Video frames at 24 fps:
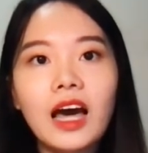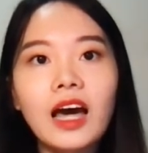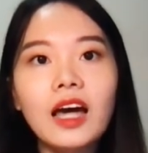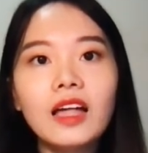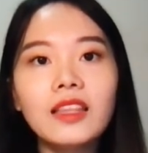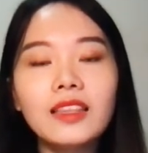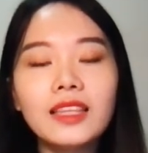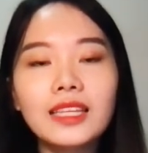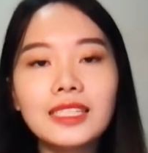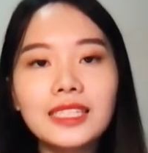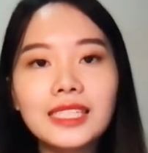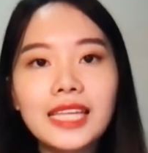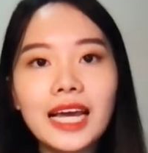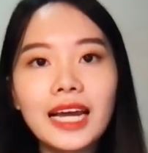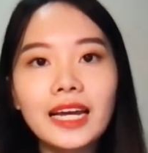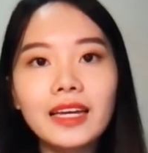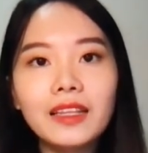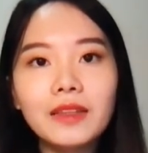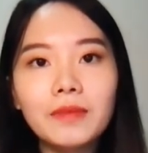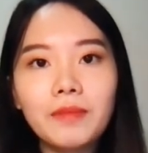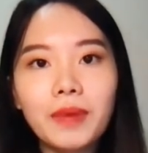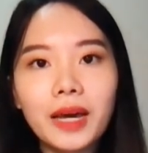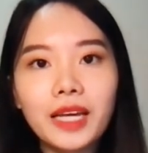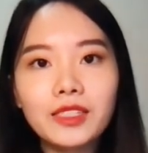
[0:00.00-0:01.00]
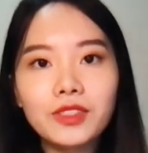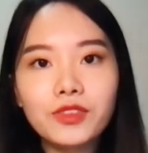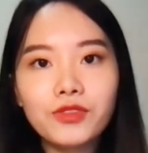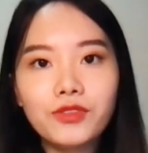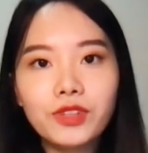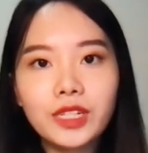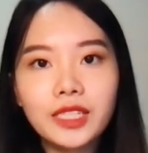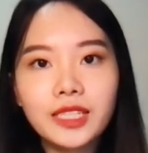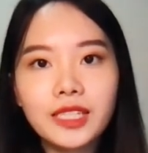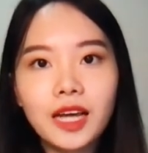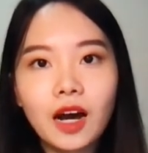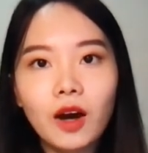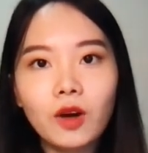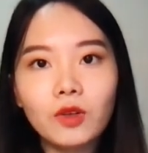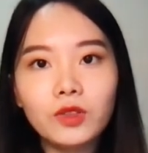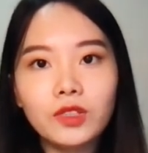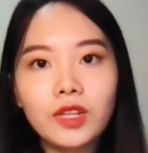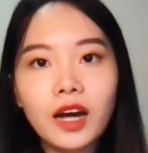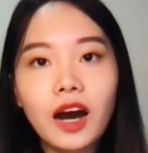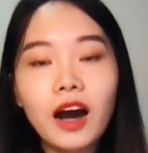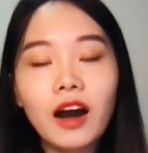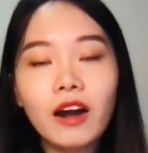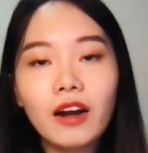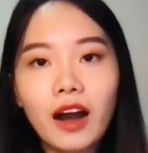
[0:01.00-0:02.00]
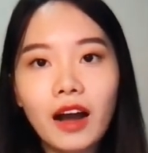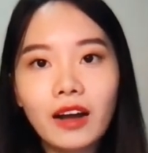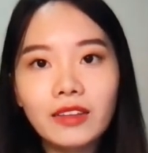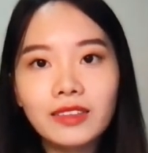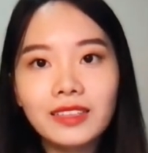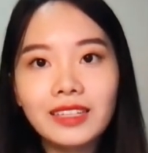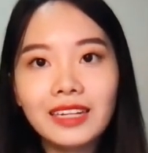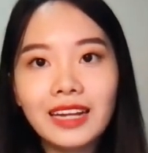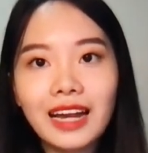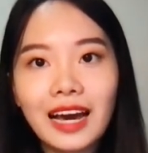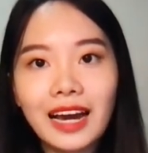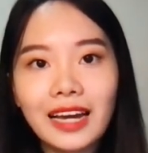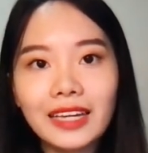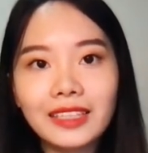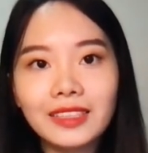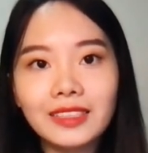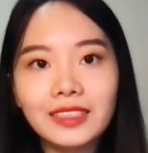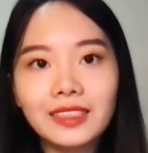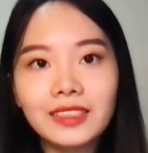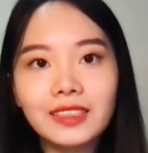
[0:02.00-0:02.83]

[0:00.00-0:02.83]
The second best results are underlined.